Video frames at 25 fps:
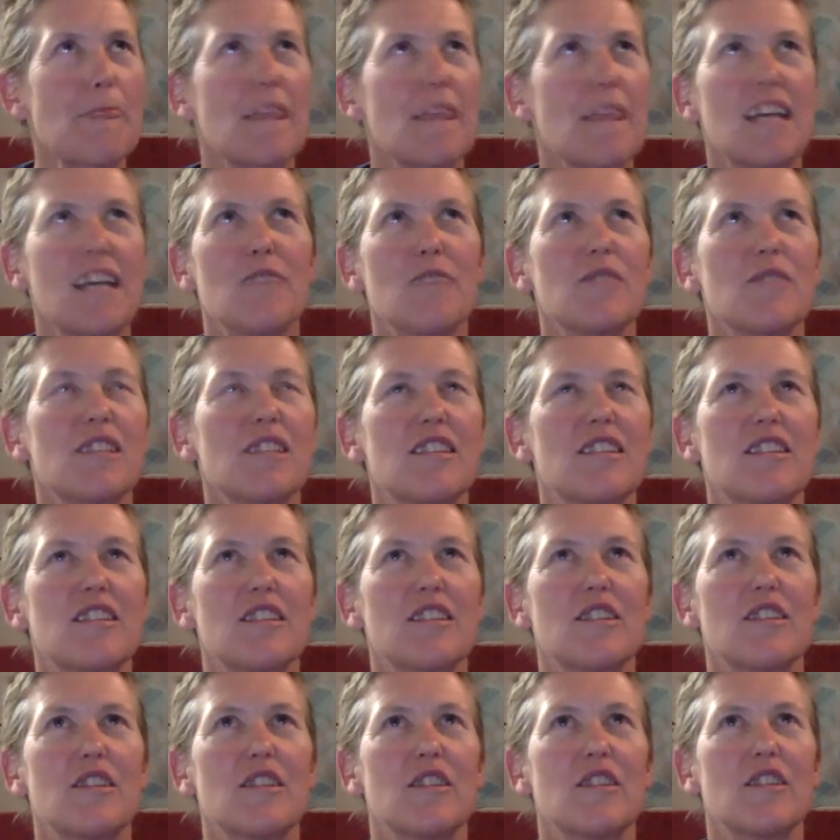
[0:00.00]
It was
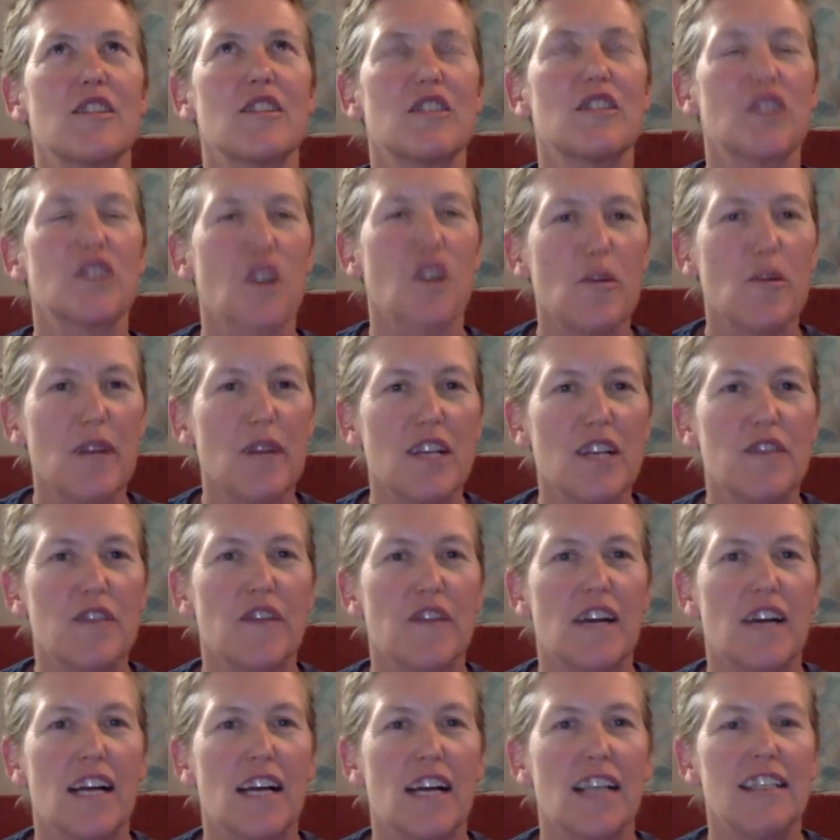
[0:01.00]
so much
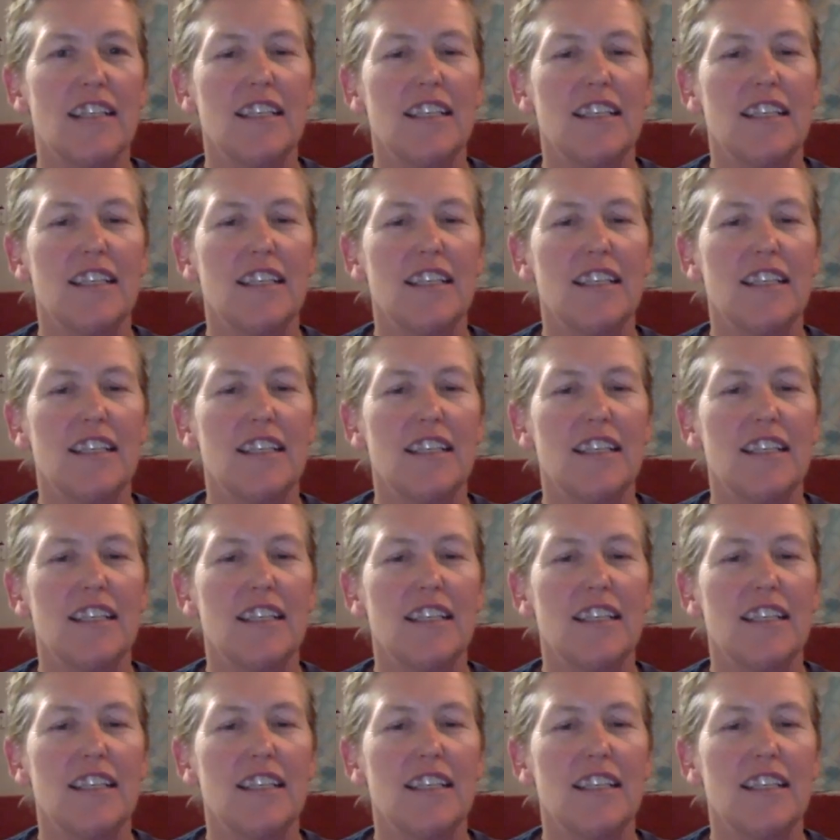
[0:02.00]
fun.